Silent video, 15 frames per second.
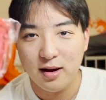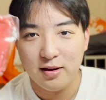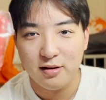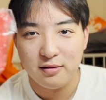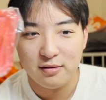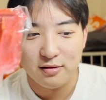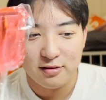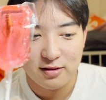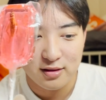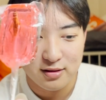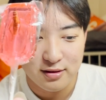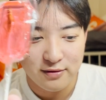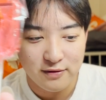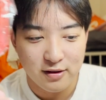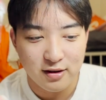I don't know, these
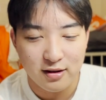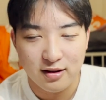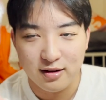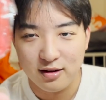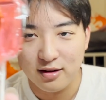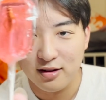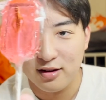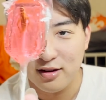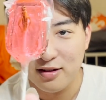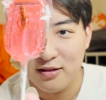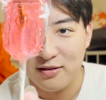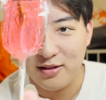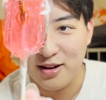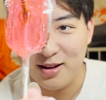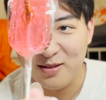are fun looking,
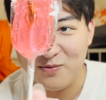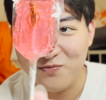right?